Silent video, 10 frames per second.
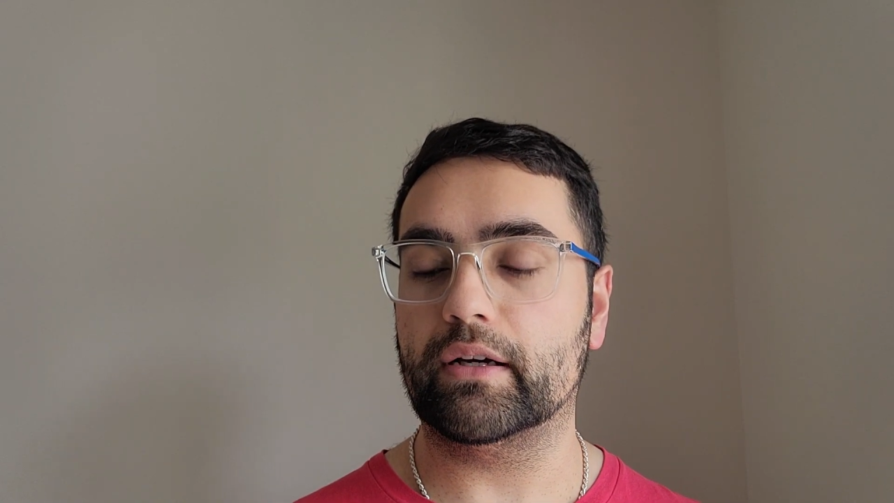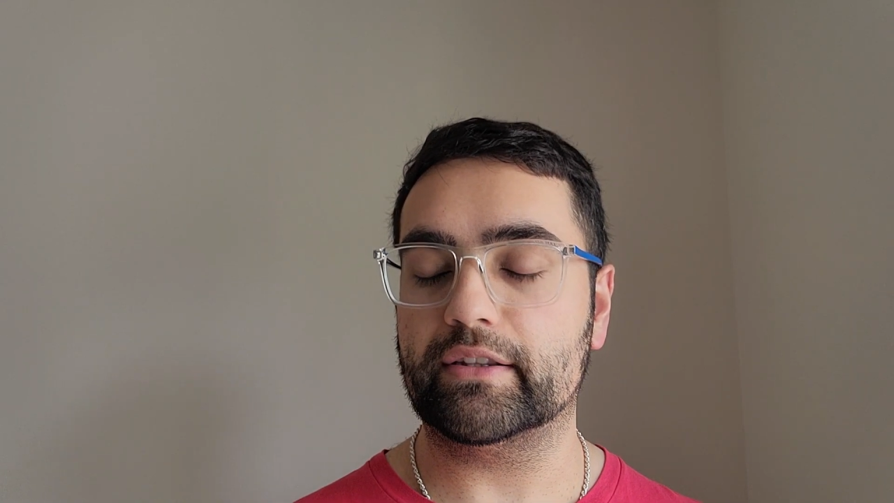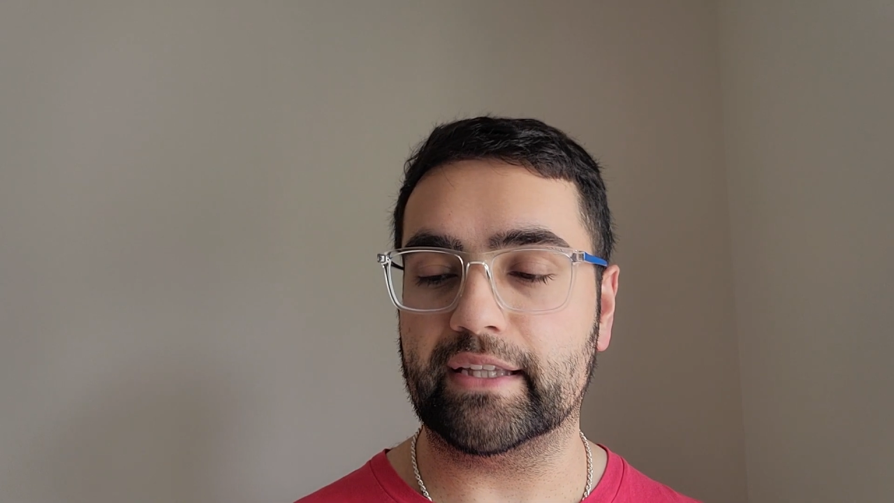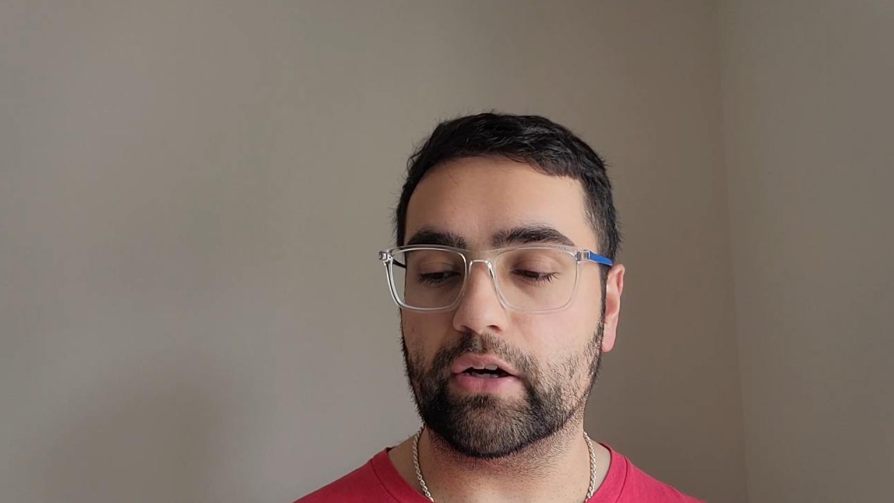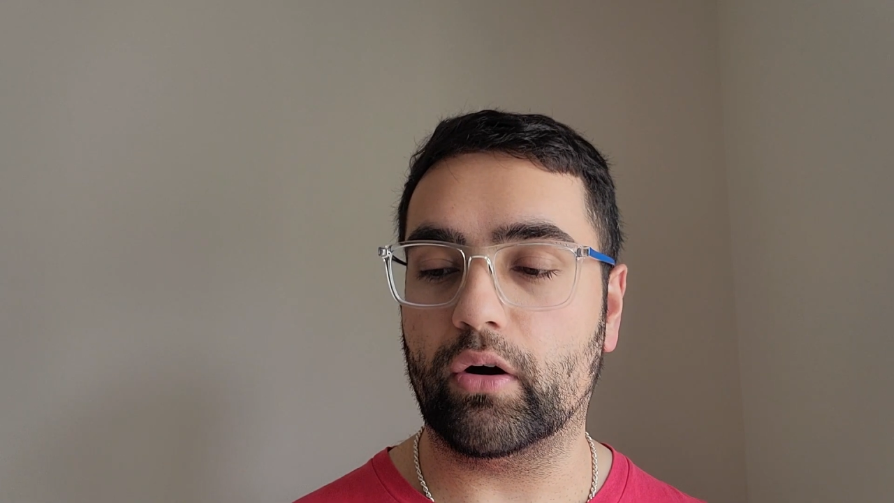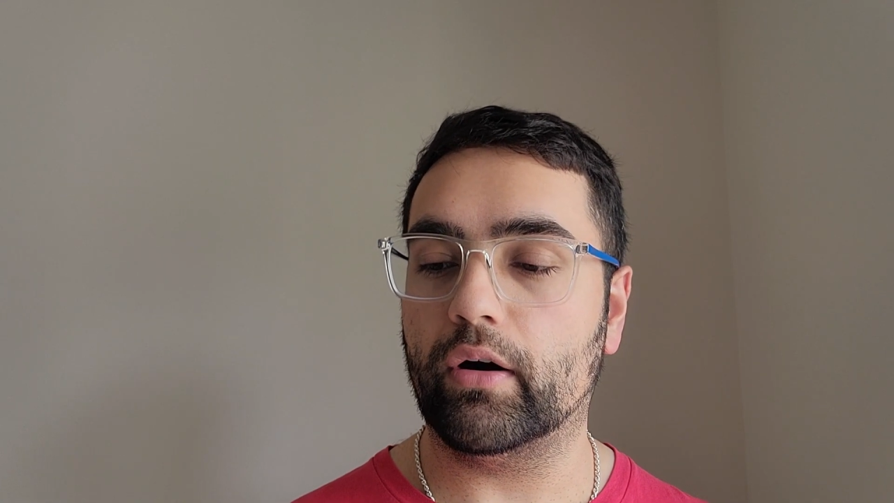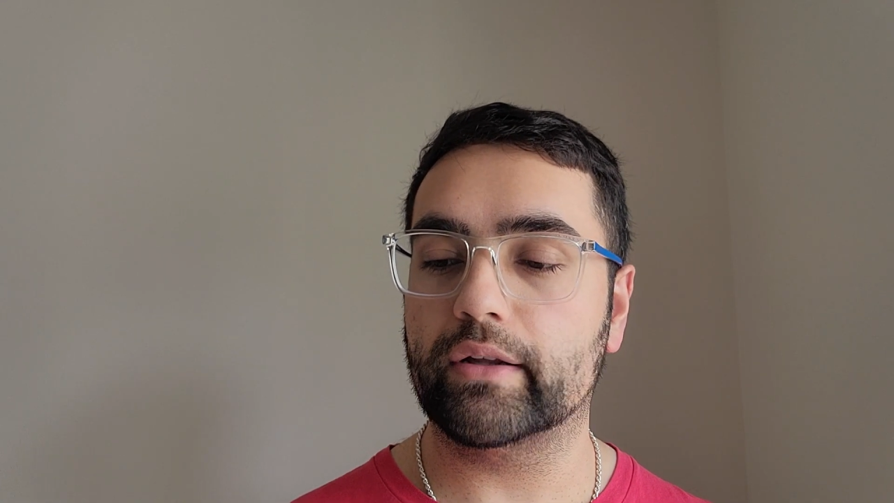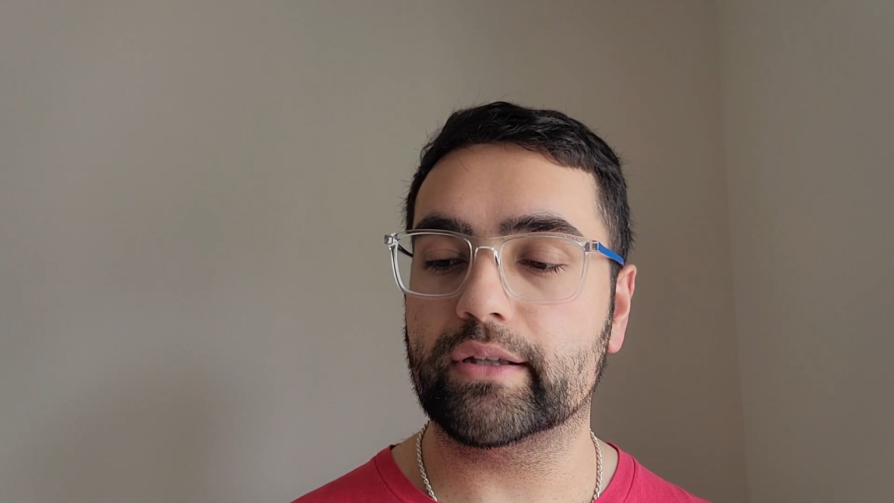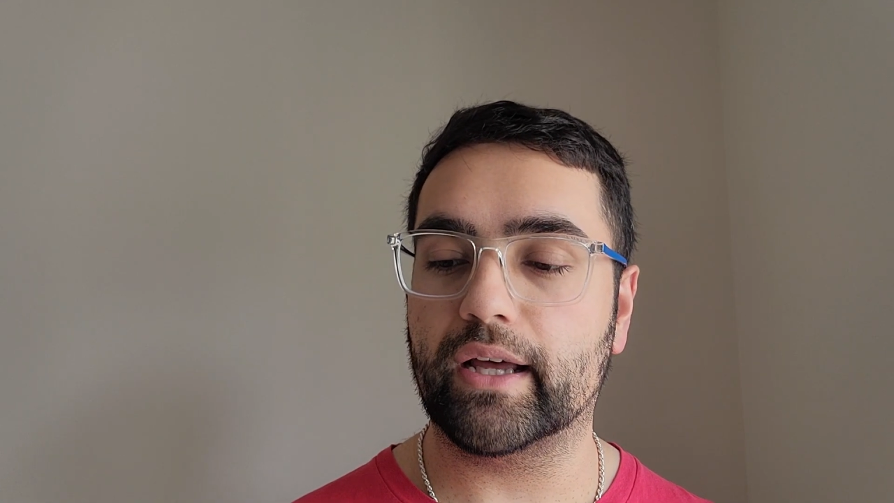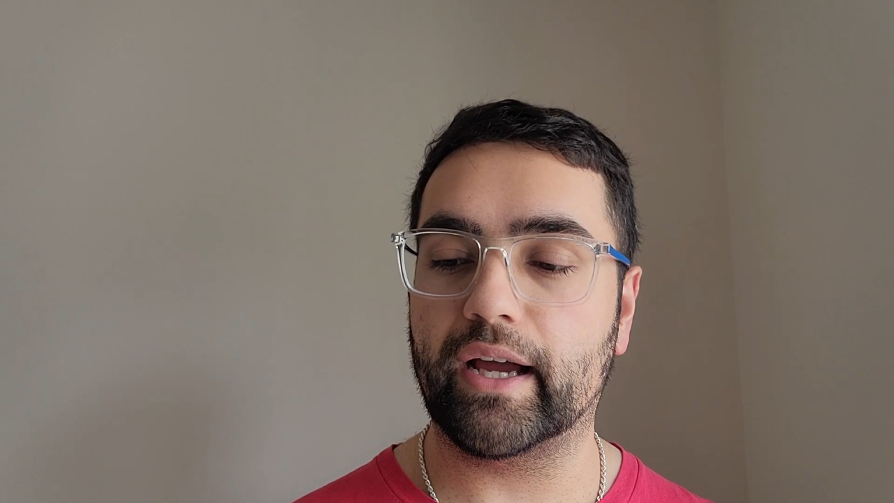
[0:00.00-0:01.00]
the
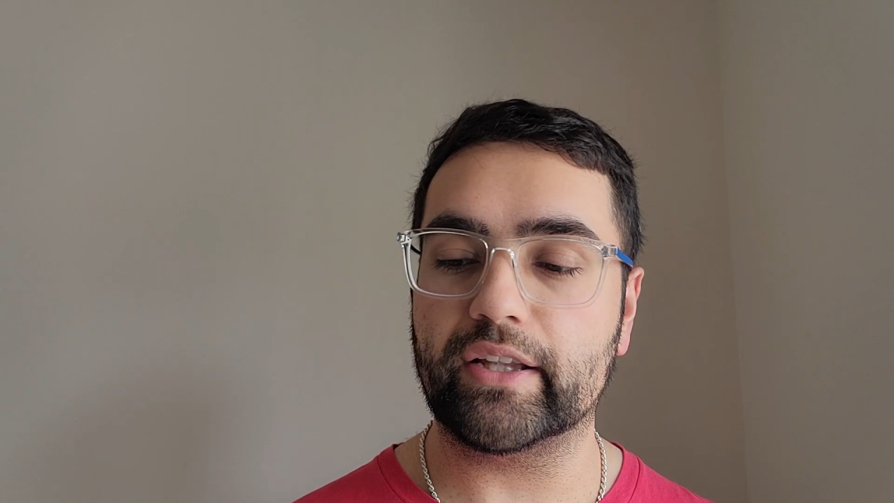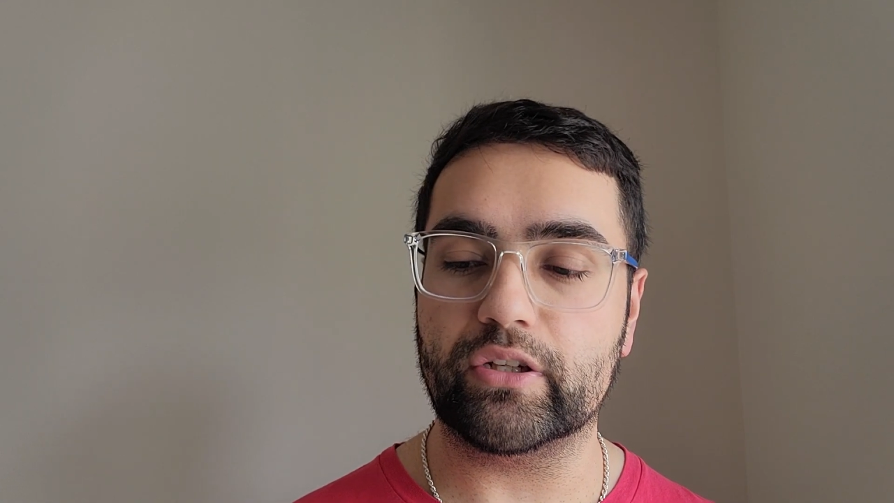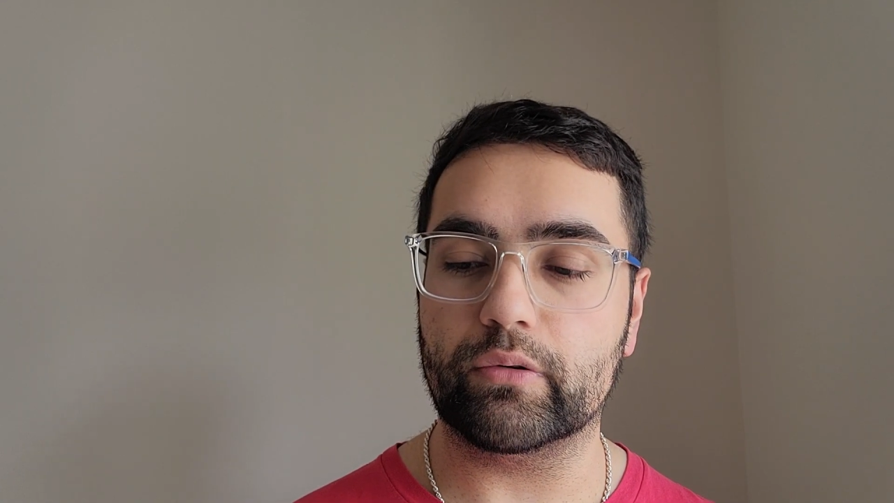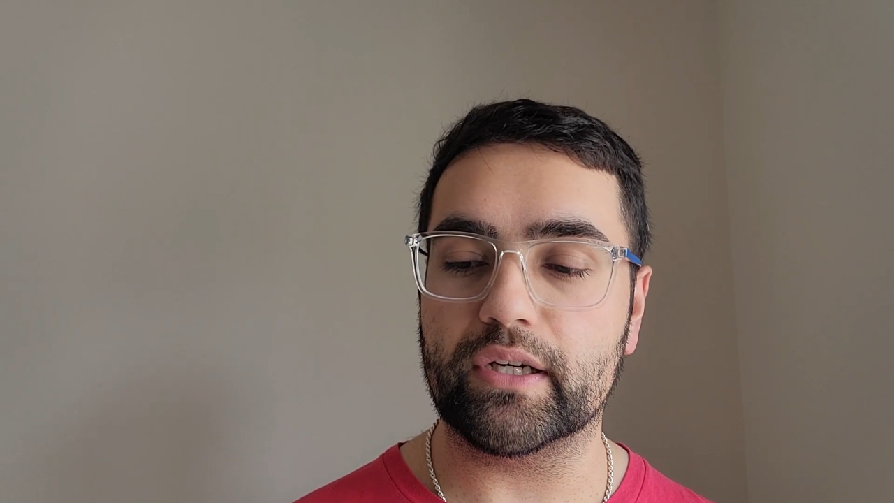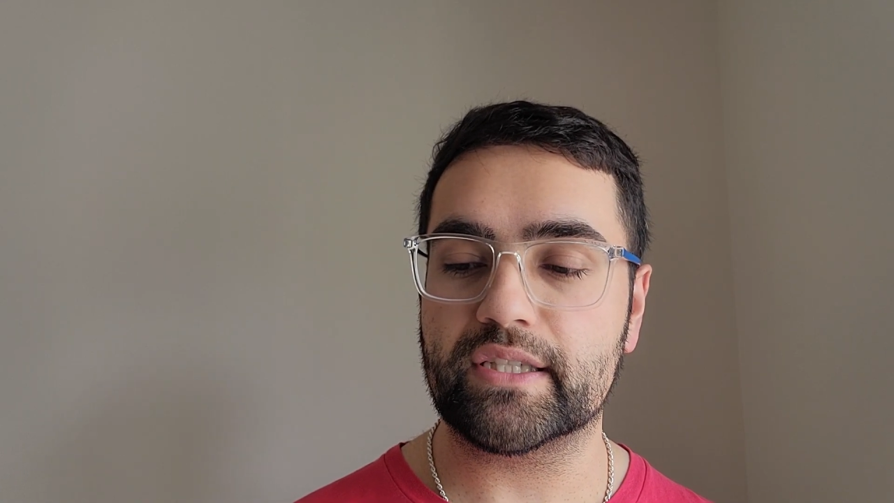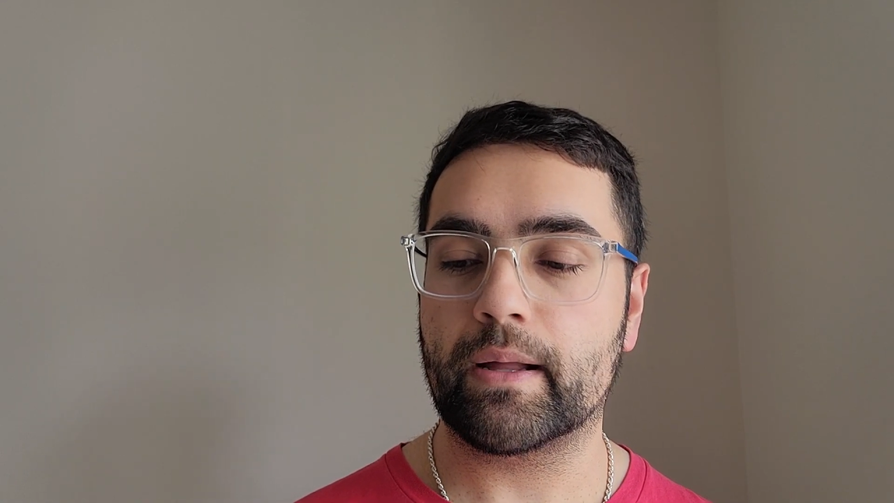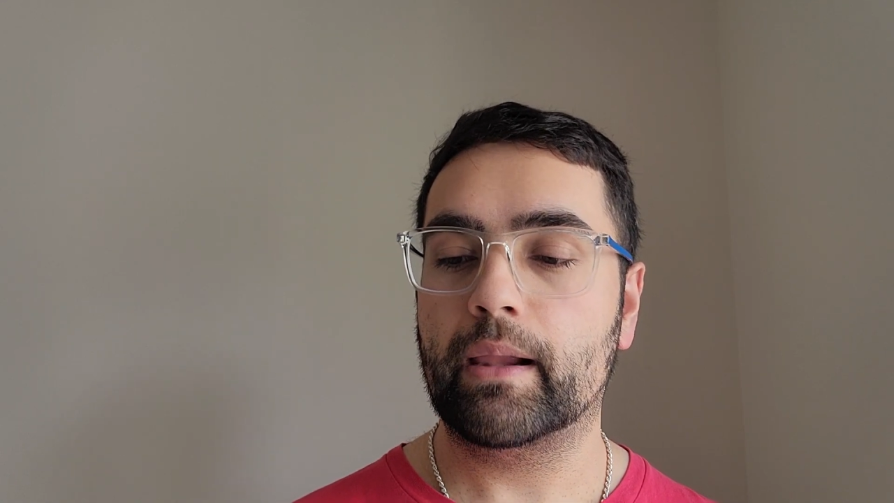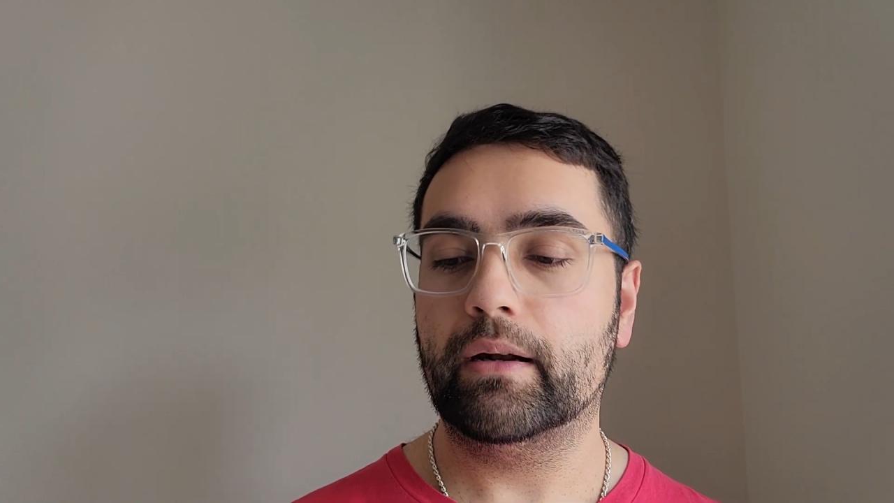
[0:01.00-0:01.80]
online US